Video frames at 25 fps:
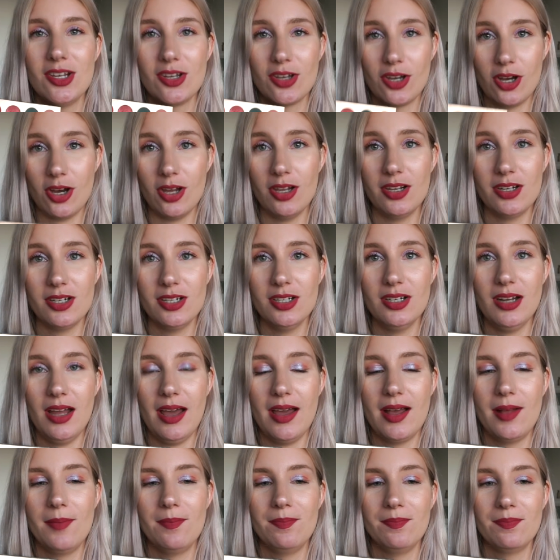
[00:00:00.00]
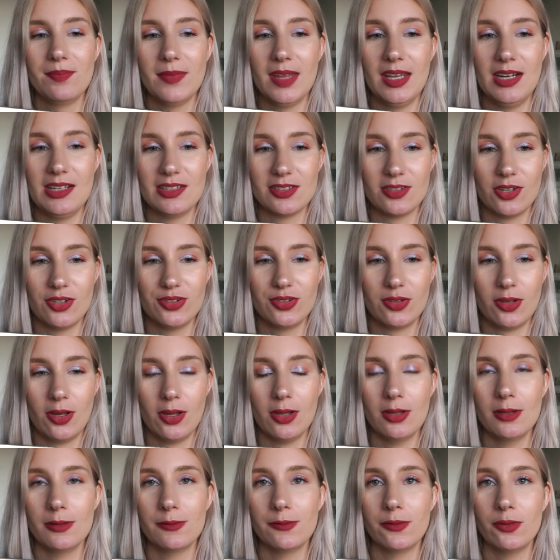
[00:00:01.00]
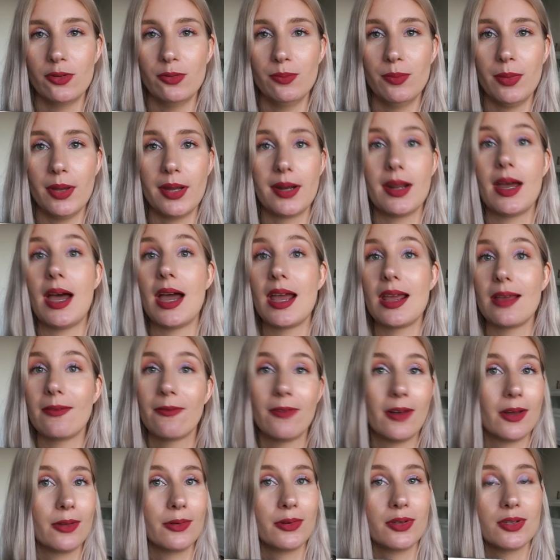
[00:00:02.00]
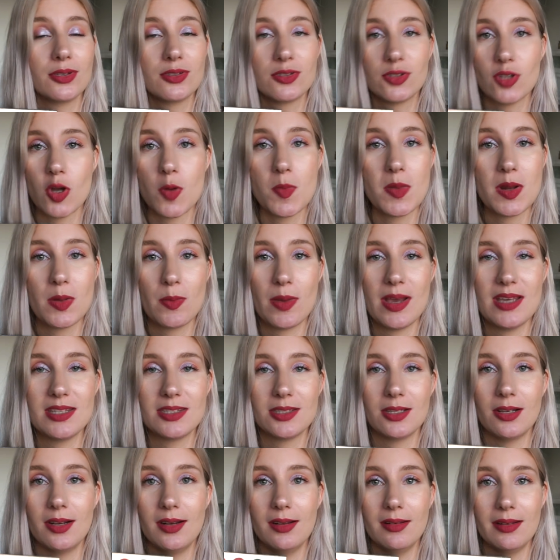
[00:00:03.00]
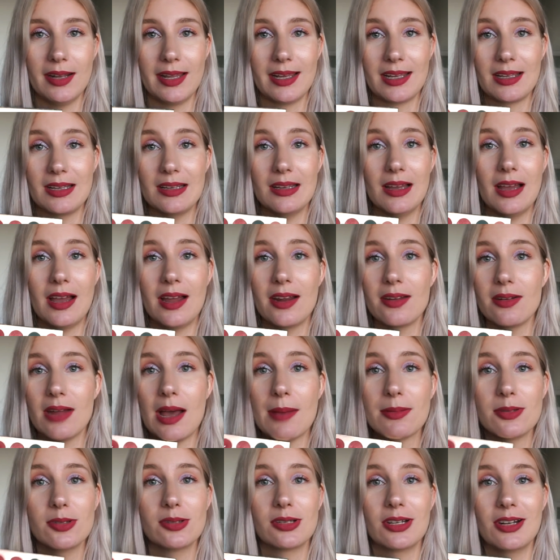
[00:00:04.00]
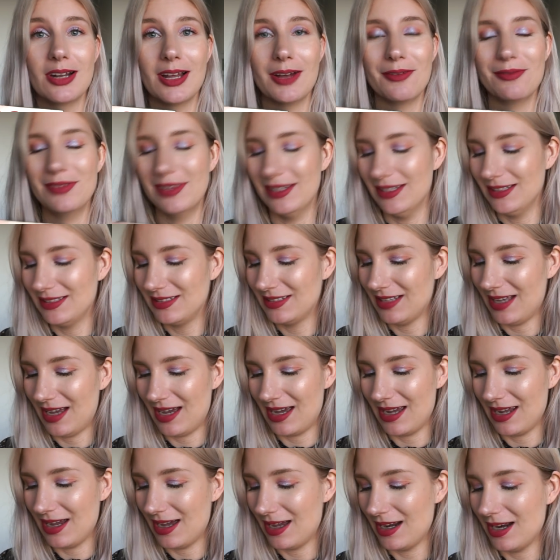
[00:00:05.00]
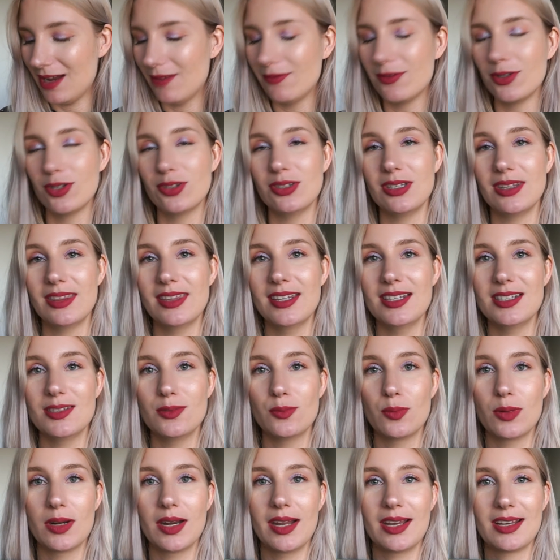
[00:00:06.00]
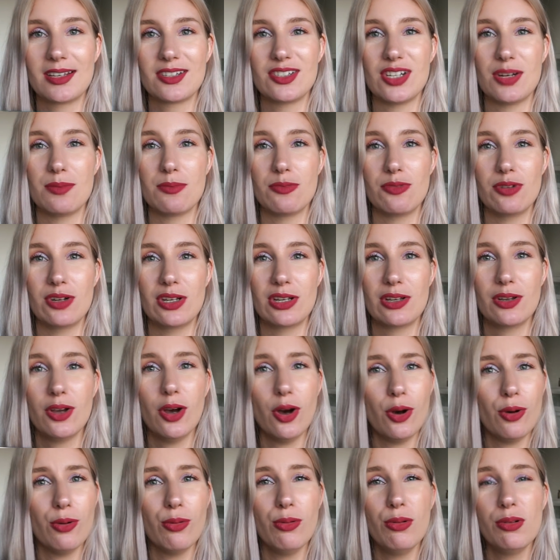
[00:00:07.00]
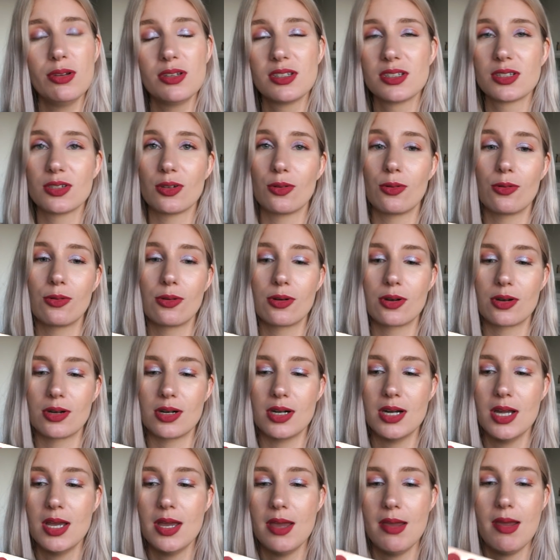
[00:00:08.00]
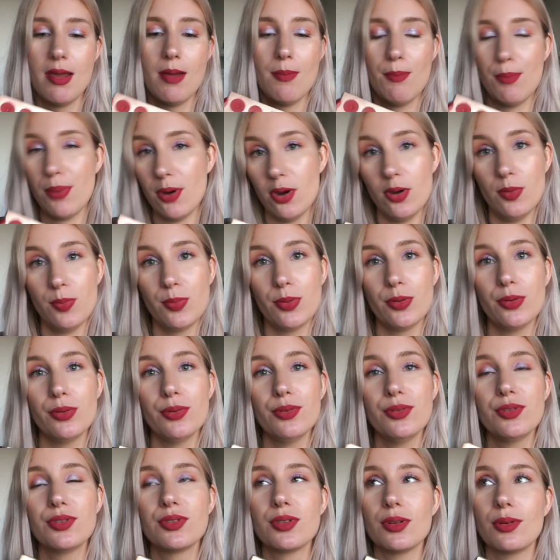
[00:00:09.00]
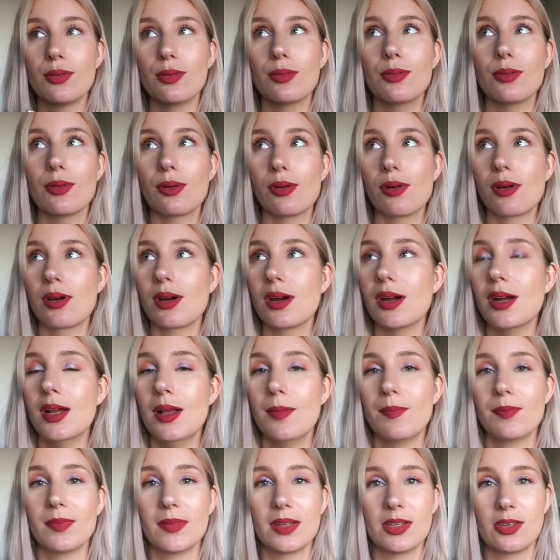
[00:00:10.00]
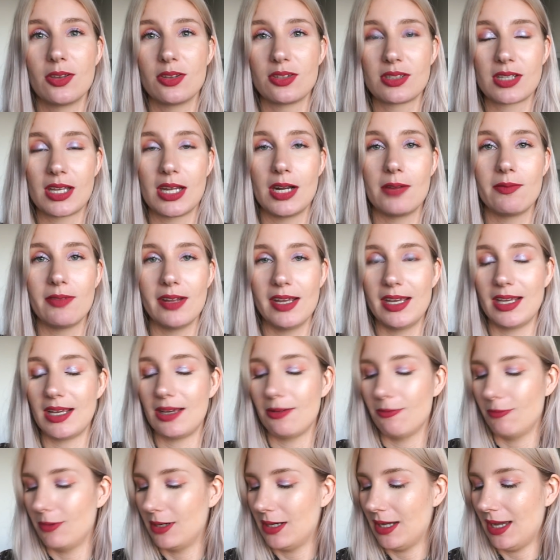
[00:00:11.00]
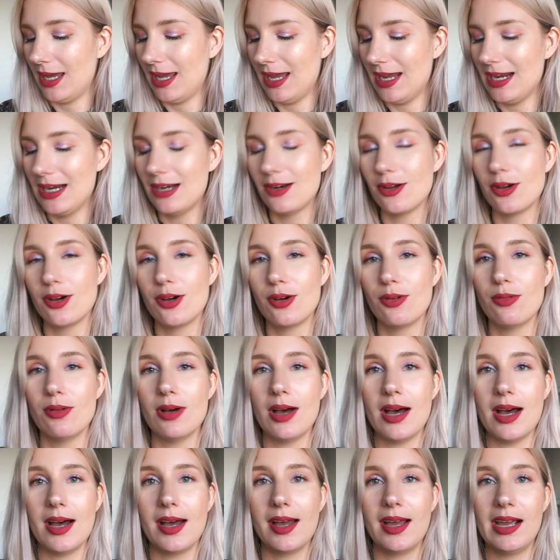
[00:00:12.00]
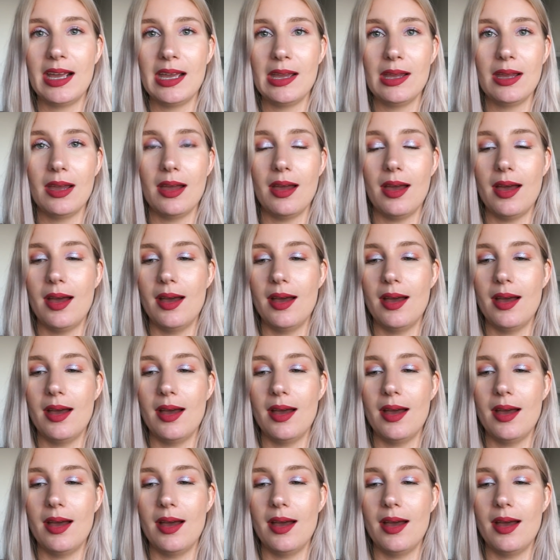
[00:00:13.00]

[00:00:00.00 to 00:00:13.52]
color, and it's also colorful, but I found so many ways to, like, I absolutely love this. I love using this with like shimmery golds or purples, or just kind of like with a halo eye